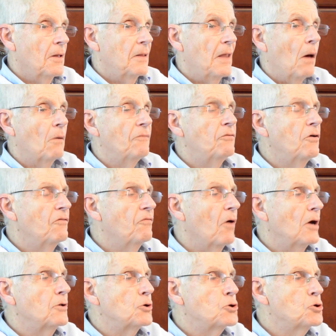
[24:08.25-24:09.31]
Now, if you
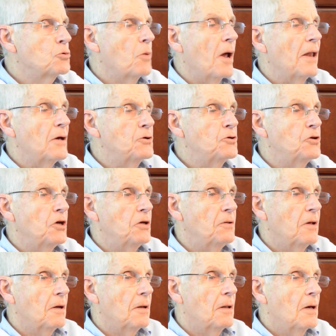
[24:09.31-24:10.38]
find a shred as she
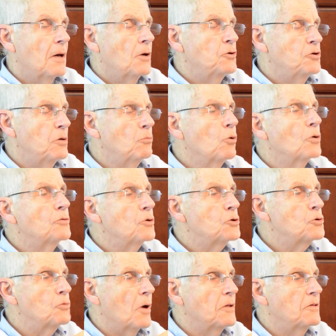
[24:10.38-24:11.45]
did, she brought the
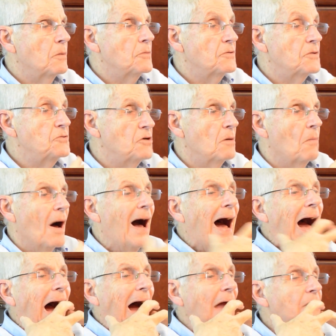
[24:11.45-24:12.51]
shred to me. She said, Jim,
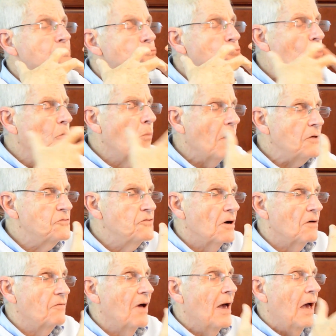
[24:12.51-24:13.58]
I saw
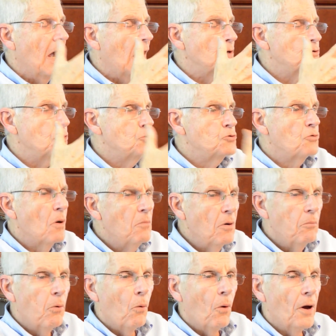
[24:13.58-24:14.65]
myself as a drummer
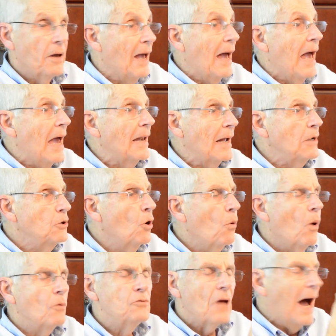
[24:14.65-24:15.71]
boy, and I
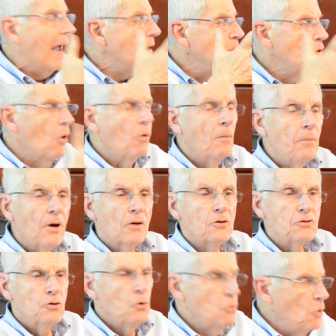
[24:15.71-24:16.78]
know it beyond a,
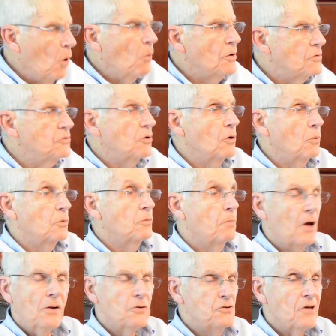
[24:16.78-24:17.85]
you know it's you,
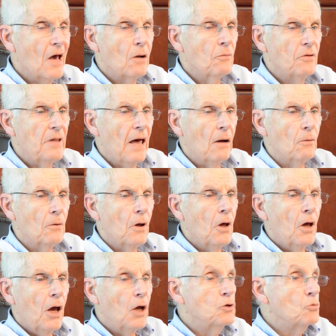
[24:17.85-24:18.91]
beyond a shadow of a doubt.
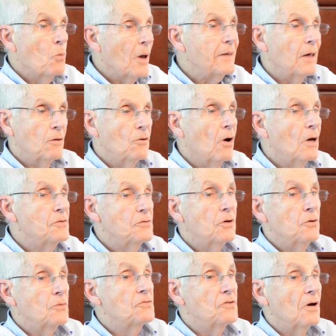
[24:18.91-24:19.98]
It's recognizing
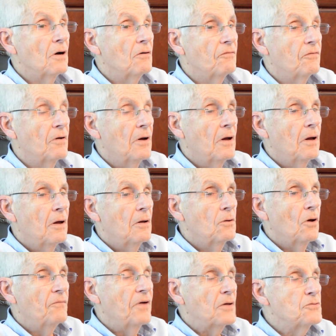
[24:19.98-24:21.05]
yourself.
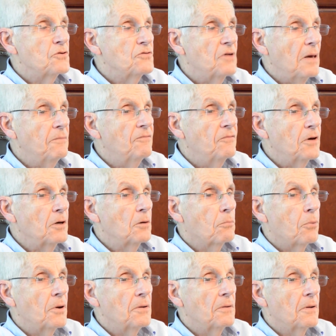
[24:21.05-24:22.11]
Don't forget, it's the same
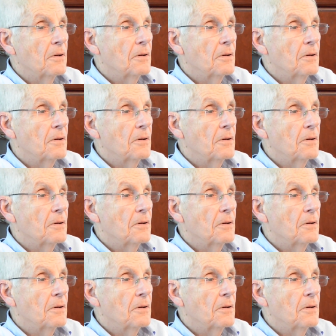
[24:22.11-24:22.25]
fingerprint.